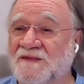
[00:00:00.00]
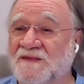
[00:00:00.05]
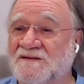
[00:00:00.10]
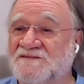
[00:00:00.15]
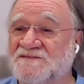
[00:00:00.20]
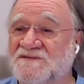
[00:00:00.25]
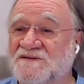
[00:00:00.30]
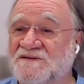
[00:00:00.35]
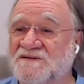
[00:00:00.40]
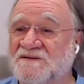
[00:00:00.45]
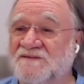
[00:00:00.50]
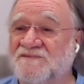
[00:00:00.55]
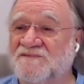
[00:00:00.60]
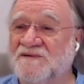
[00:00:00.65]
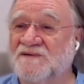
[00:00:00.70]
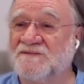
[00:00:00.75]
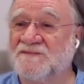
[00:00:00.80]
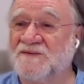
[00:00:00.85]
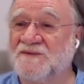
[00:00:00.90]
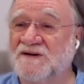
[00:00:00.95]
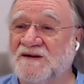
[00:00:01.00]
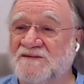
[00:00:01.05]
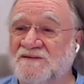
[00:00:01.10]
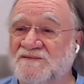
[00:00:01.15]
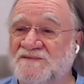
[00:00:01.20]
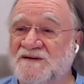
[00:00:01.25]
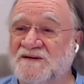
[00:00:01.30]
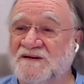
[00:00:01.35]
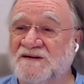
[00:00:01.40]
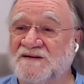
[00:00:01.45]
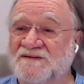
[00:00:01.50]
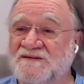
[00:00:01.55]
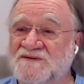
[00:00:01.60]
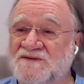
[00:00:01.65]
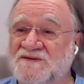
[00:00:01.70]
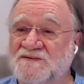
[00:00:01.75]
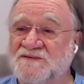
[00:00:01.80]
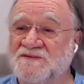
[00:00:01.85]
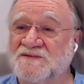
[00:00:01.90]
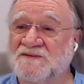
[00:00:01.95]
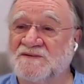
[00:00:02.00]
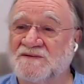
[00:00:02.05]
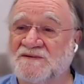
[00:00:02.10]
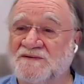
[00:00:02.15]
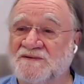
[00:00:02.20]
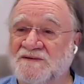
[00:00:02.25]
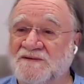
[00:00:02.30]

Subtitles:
Let's see if anybody else likes to